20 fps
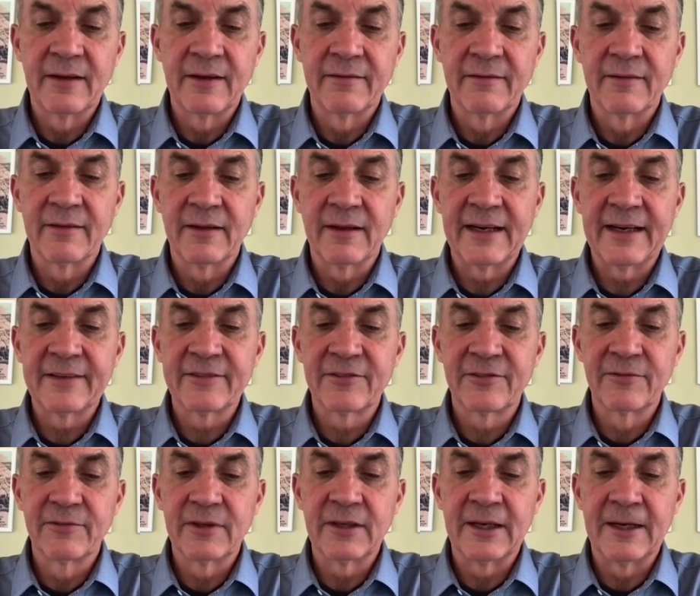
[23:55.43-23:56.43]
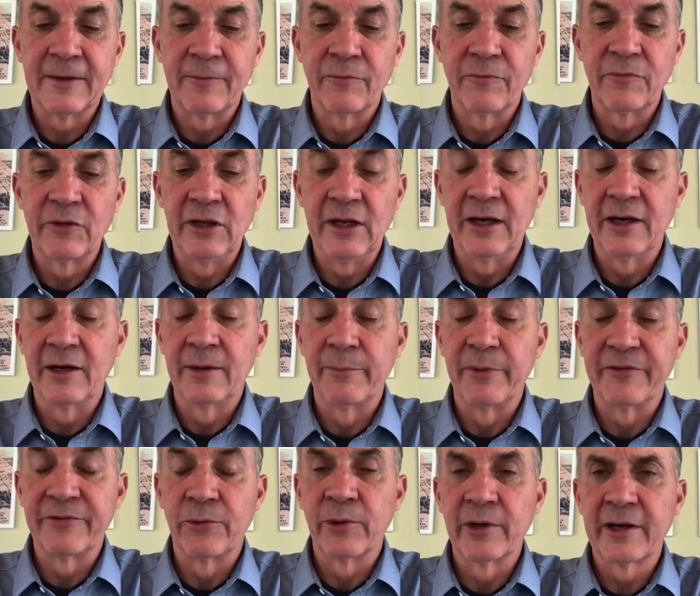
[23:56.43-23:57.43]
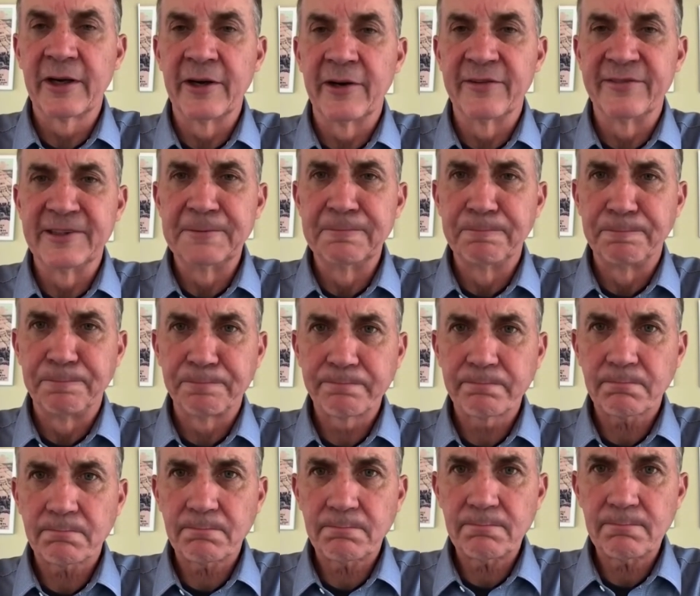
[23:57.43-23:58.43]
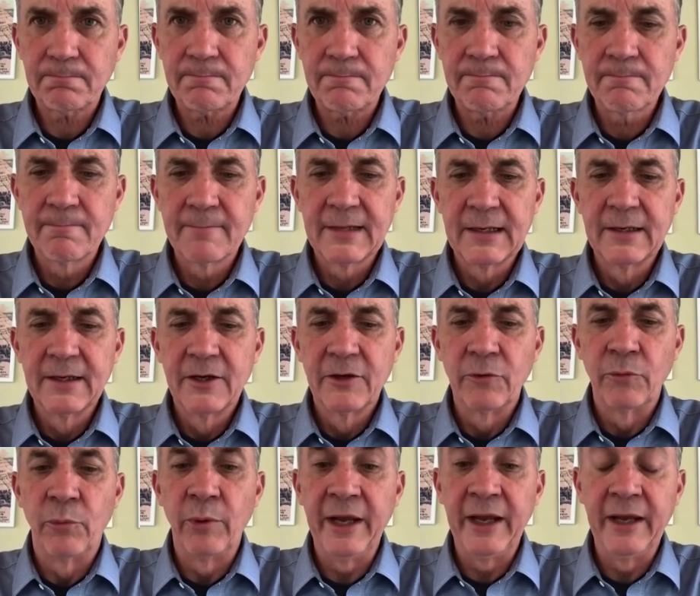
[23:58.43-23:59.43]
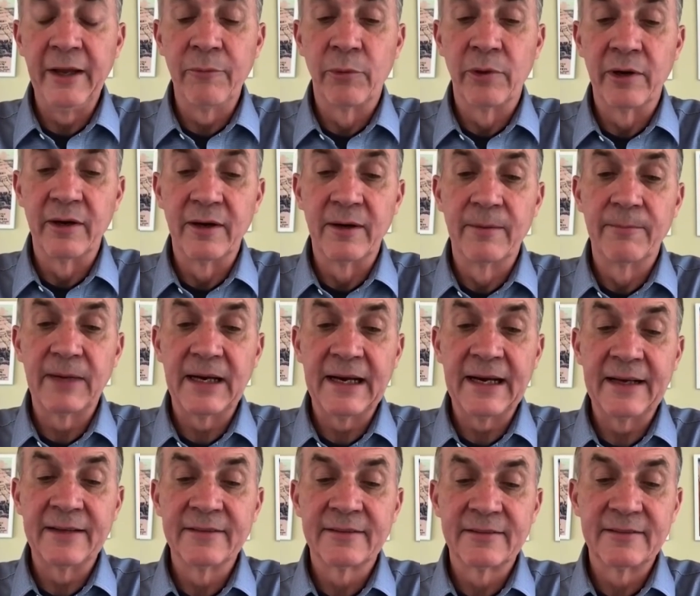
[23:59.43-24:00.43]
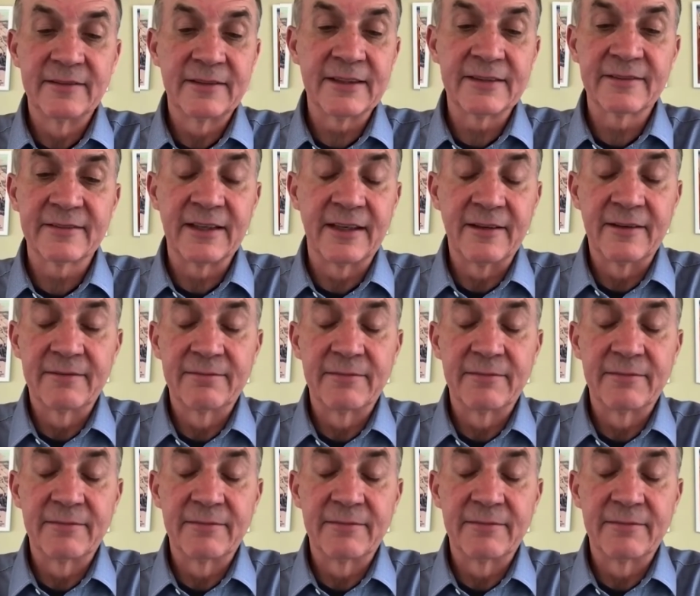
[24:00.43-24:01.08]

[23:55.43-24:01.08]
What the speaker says: last year before COVID, we were, as just our